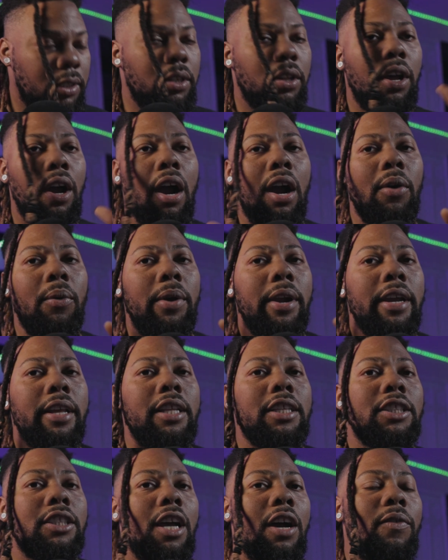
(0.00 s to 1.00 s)
So the hardware and
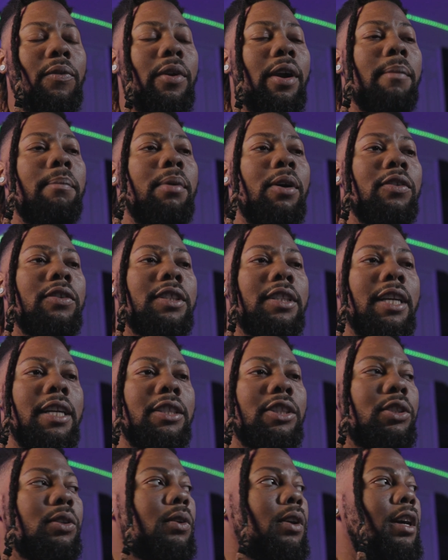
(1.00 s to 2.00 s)
the software are both
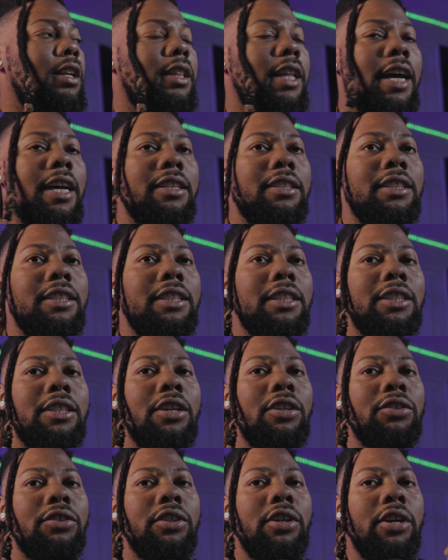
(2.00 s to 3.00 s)
set to
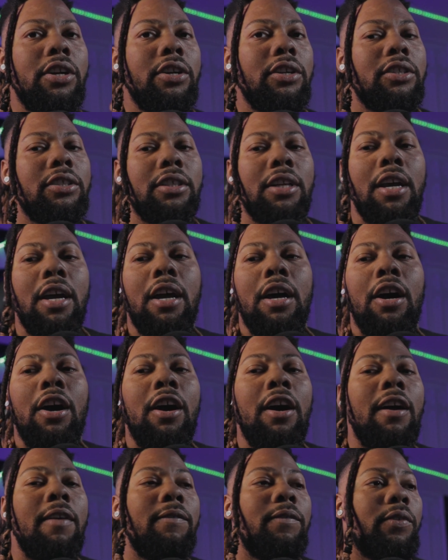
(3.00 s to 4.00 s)
1600 hertz
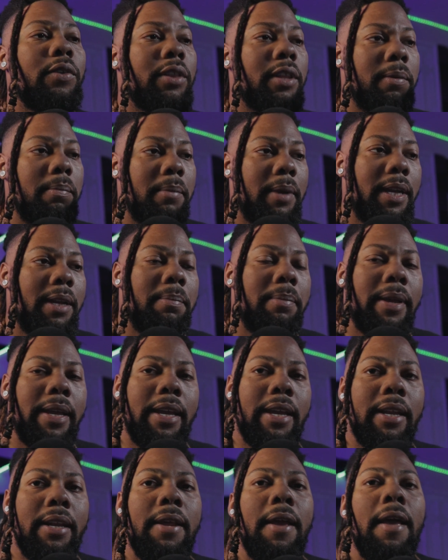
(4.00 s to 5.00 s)
for the mid
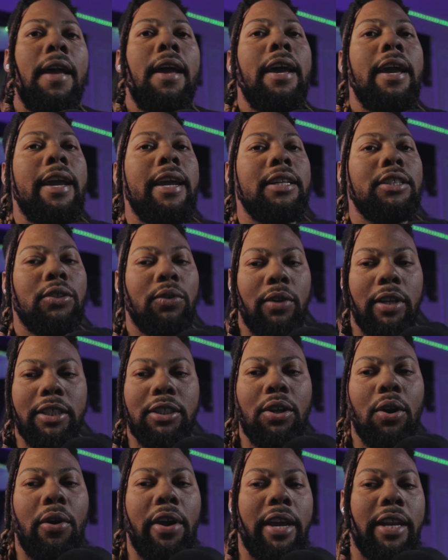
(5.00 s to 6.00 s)
band. And so let's
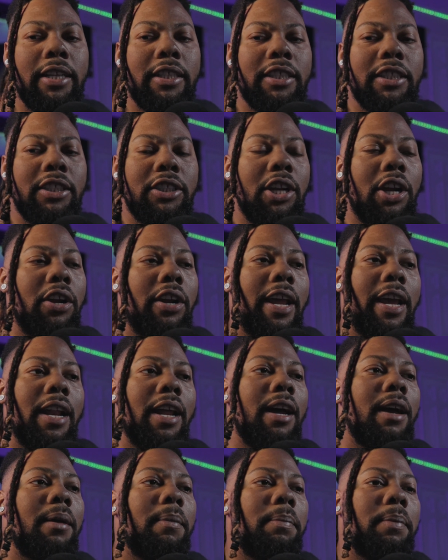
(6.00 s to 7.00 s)
go ahead and just turn that
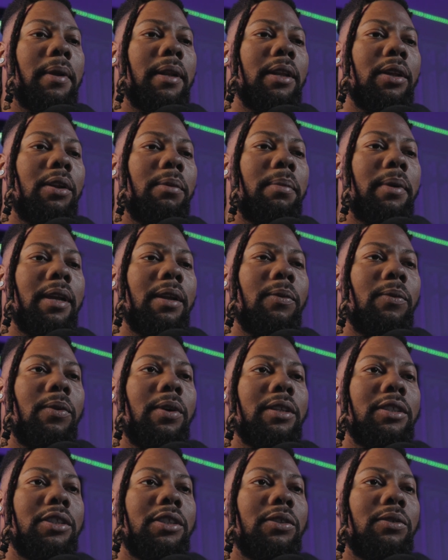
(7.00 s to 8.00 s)
up a little bit.
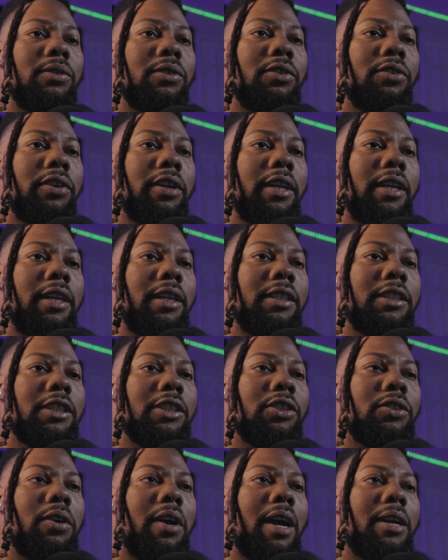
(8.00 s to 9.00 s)
1, 2, 3.
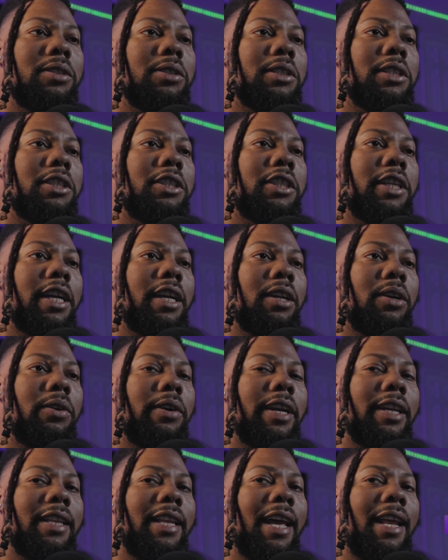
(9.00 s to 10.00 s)
Subscribe to the channel,
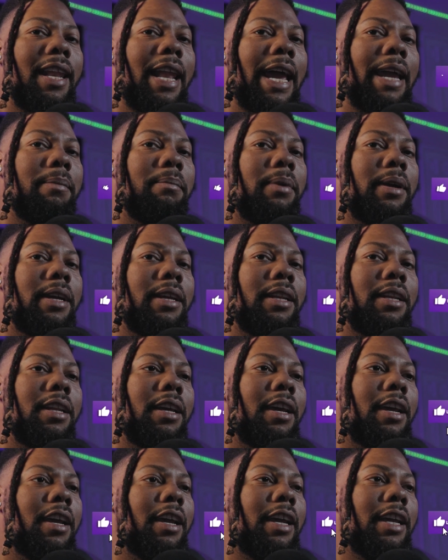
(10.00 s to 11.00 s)
hit that like button,
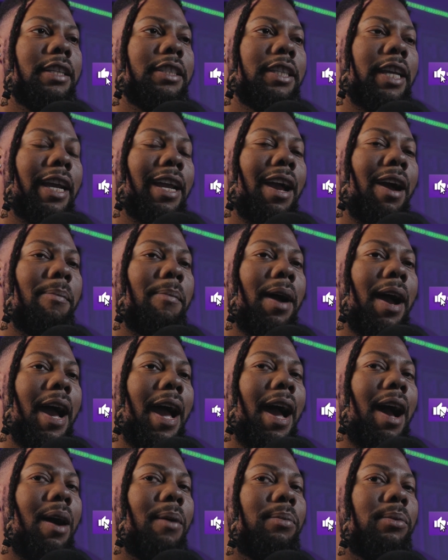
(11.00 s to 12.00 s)
and check out my
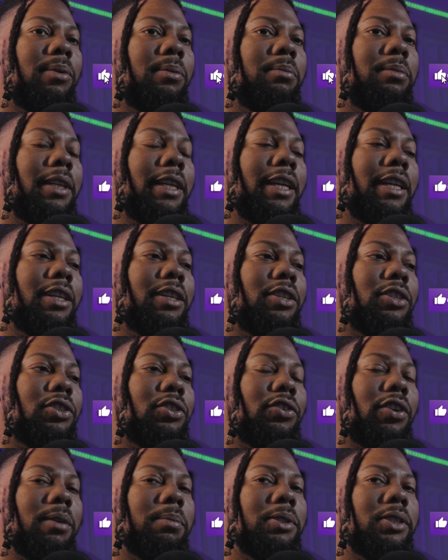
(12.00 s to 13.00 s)
album, link in the
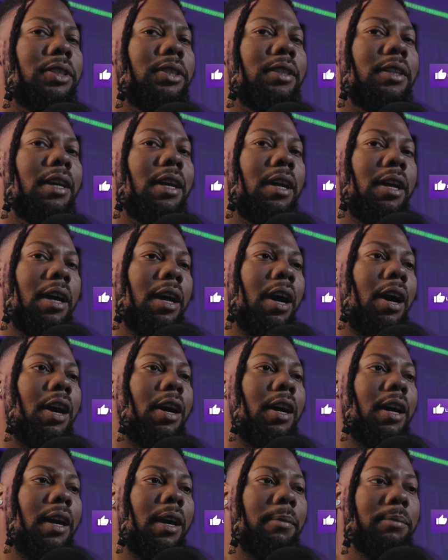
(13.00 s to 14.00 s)
description.
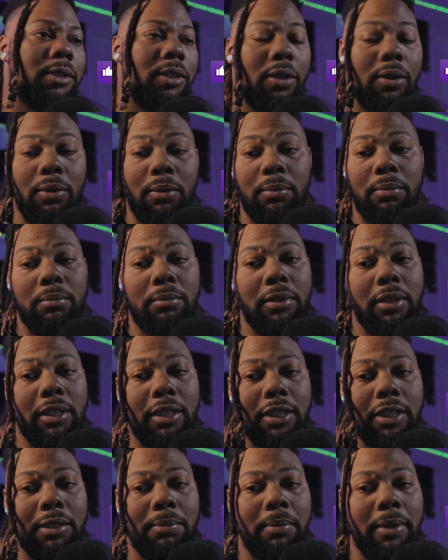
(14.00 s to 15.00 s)
So
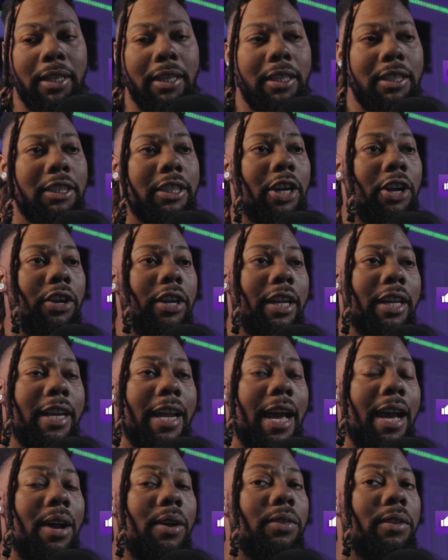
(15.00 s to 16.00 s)
this is me turning
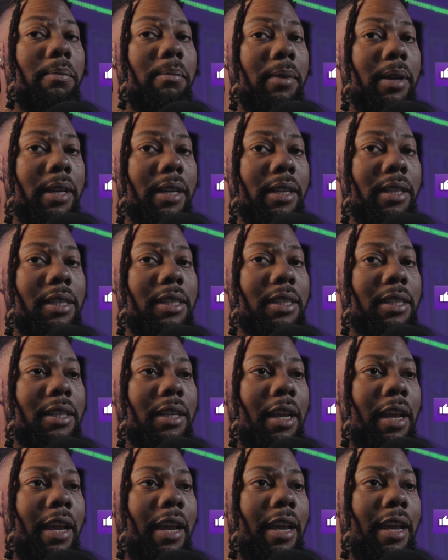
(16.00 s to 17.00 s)
down the mids,
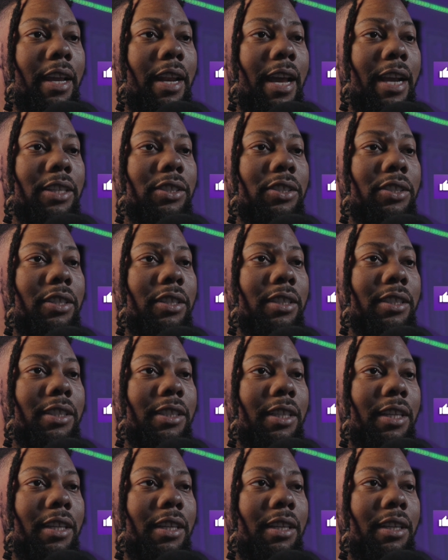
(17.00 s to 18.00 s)
and as you can
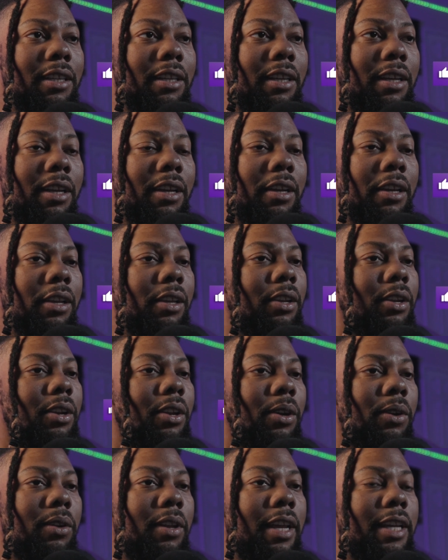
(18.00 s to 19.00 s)
see, you
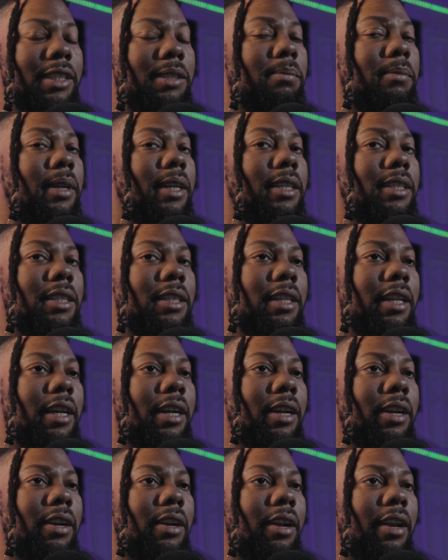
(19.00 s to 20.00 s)
know, less mids in
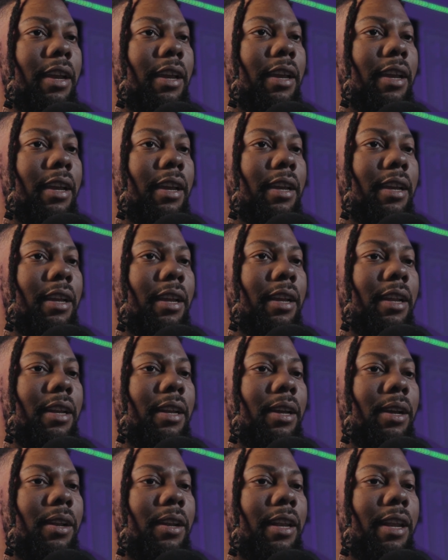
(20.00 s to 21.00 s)
there,
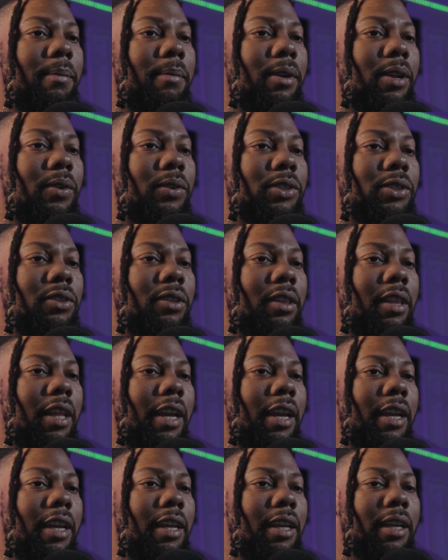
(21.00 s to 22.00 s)
and let me know what you
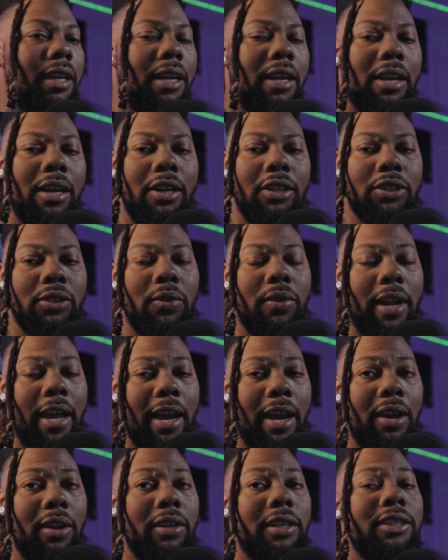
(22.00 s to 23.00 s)
think. So
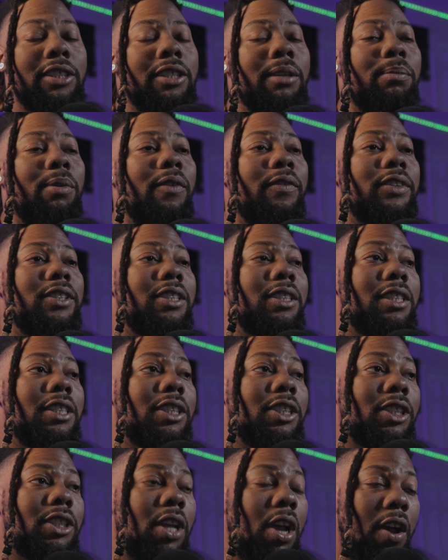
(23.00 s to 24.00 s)
now let's jump over to the
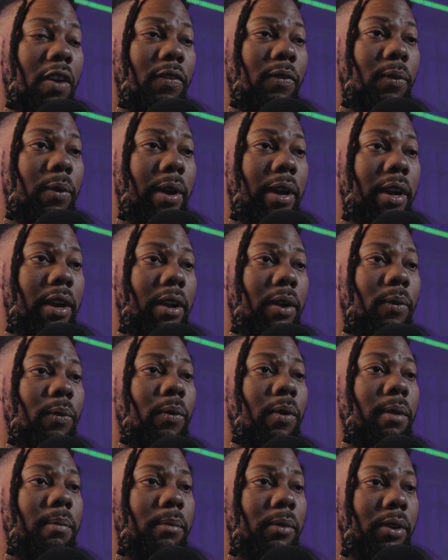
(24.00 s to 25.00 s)
software
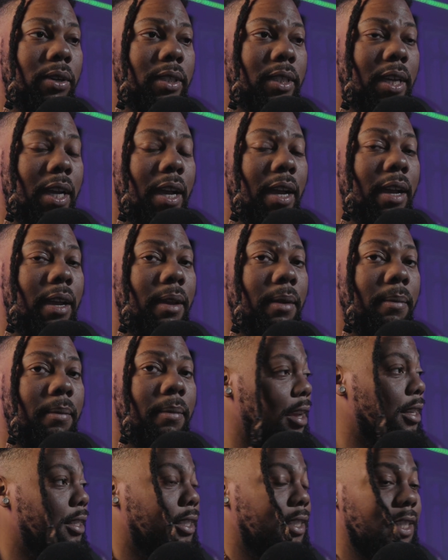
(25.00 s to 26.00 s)
one more time
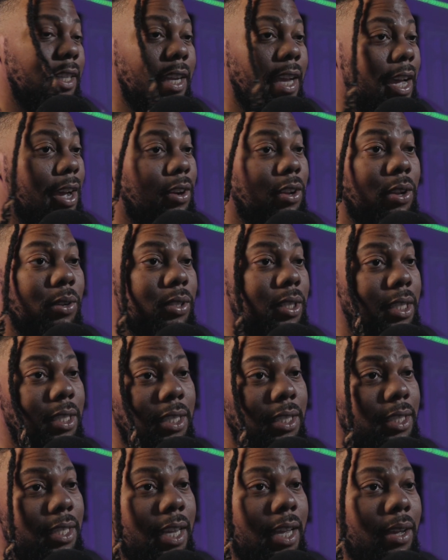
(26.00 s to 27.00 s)
and see how close does
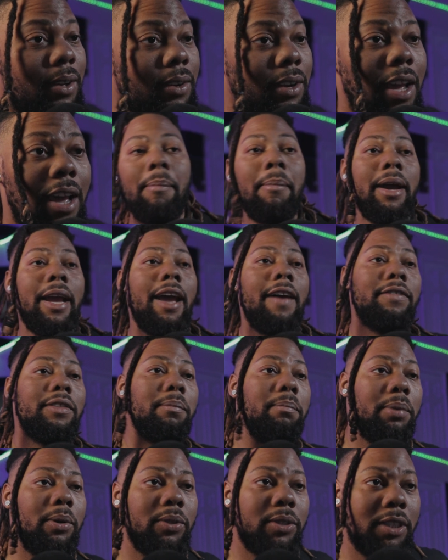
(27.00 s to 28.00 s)
it sound. I might have to
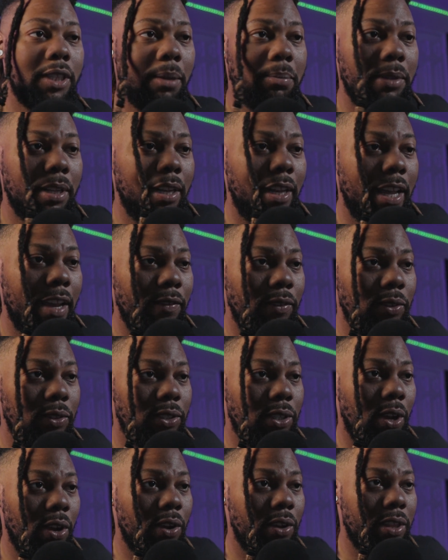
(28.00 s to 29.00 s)
boost up the
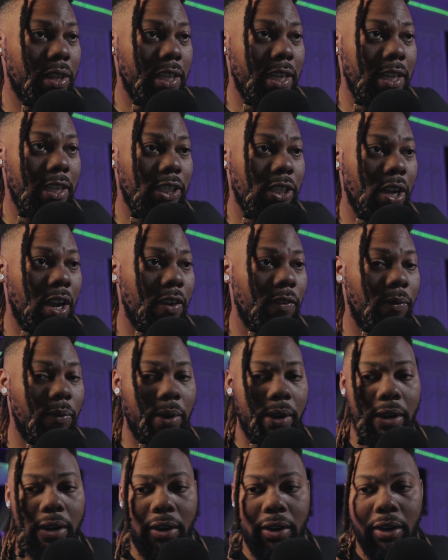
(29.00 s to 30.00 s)
levels on the
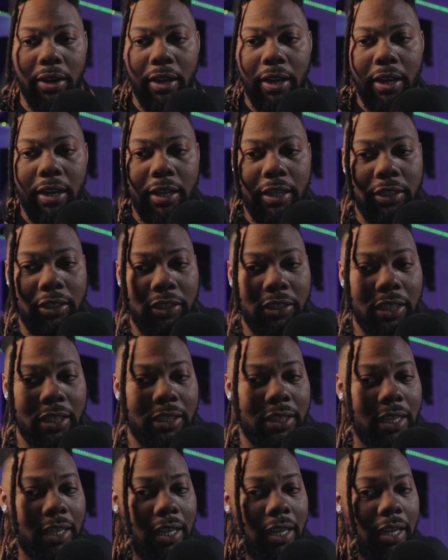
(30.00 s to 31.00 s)
software
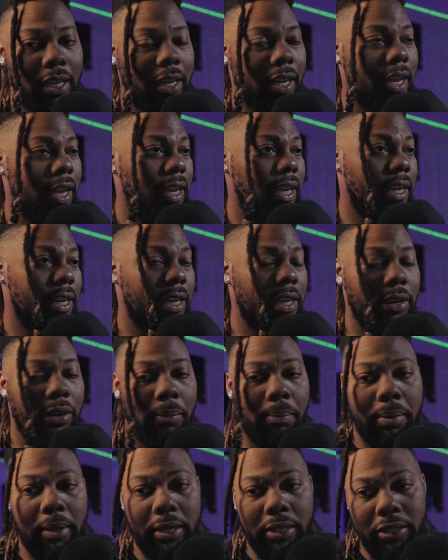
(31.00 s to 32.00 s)
just to get a clear
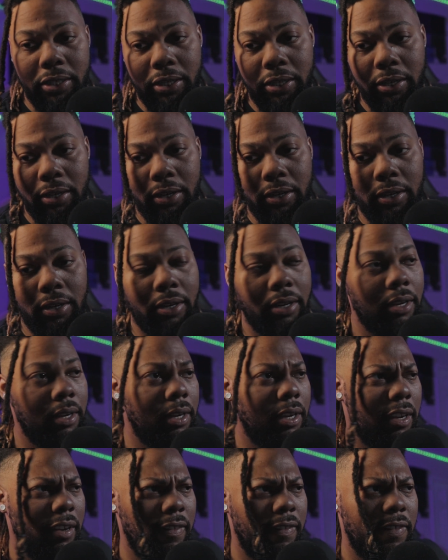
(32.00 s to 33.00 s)
picture
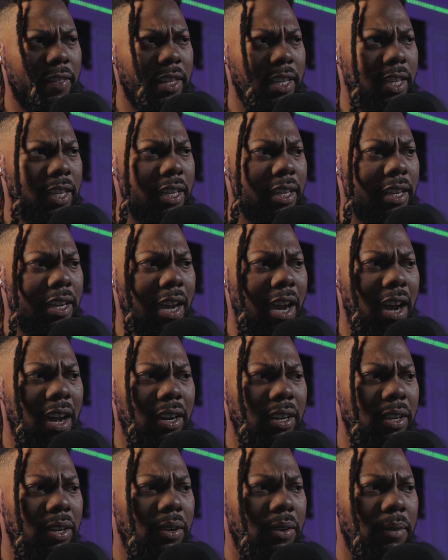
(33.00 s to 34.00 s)
of the
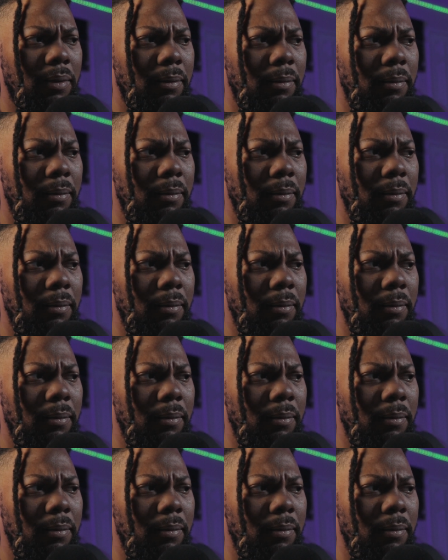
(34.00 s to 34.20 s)
audio.